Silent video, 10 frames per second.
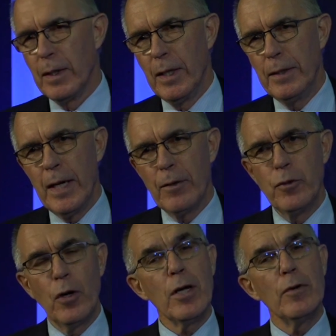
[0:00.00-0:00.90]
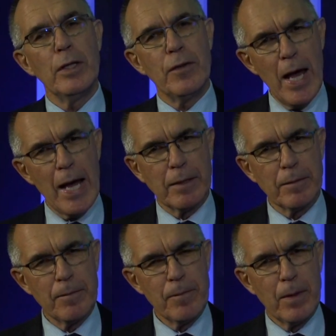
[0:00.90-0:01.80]
Now, not only that,
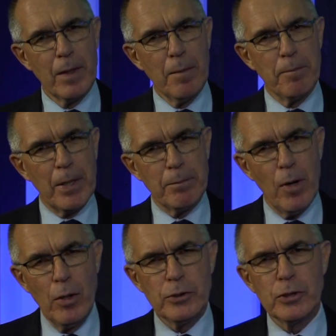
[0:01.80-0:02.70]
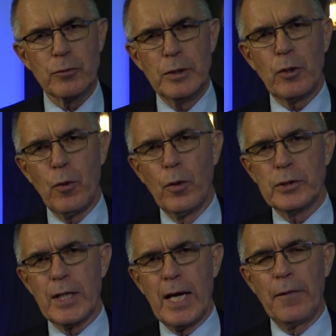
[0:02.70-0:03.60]
but Moses
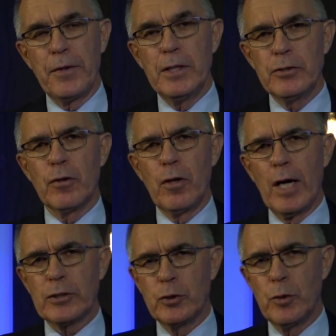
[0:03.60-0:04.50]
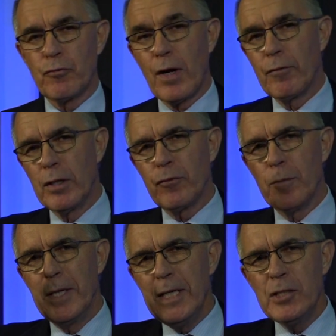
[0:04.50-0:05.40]
records how the Israelites who were travelling
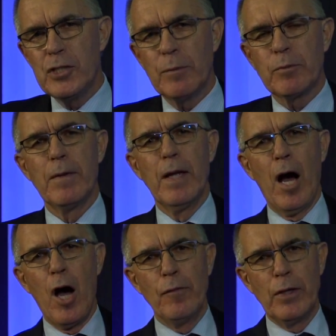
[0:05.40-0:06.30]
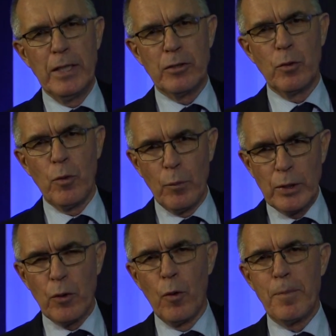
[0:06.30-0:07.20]
from Egypt over into what we
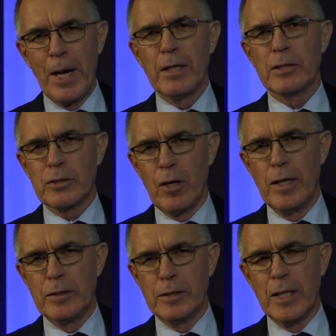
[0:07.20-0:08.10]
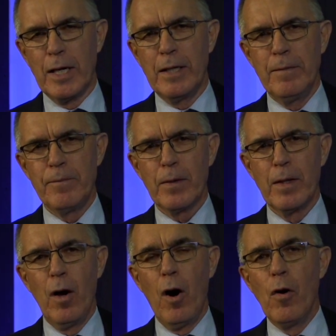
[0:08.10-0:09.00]
call Palestine today,
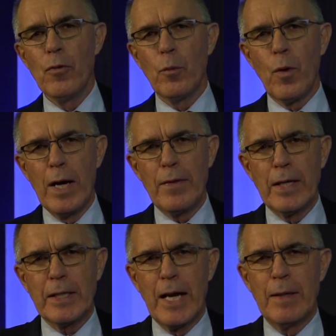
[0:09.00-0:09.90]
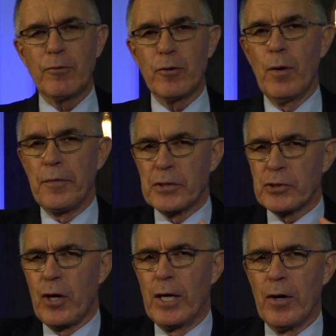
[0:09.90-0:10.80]
on the way they came through the
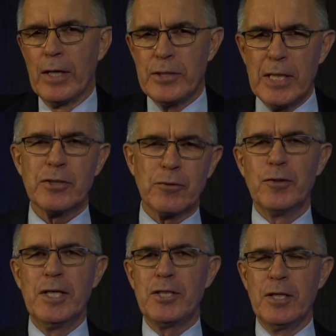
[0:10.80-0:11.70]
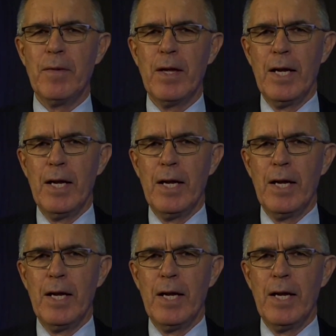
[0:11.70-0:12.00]
Sinai desert region.